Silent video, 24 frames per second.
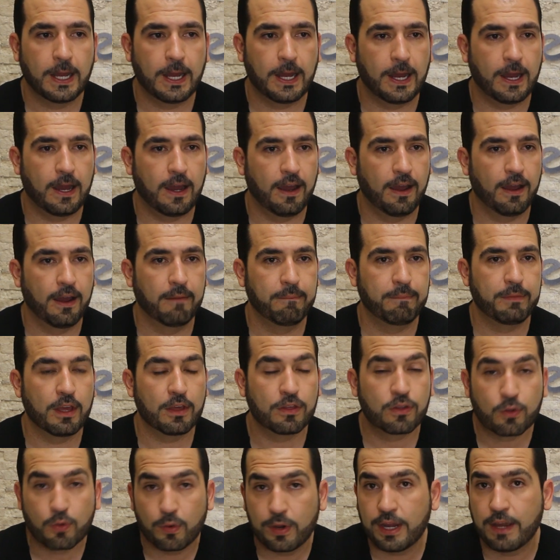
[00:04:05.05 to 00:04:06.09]

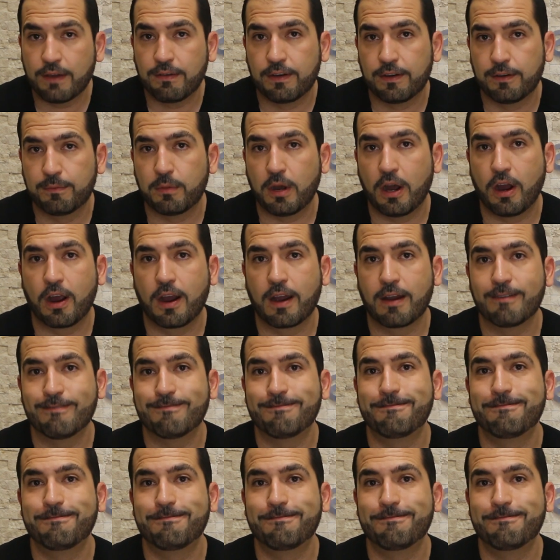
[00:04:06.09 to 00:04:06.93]
3 of them are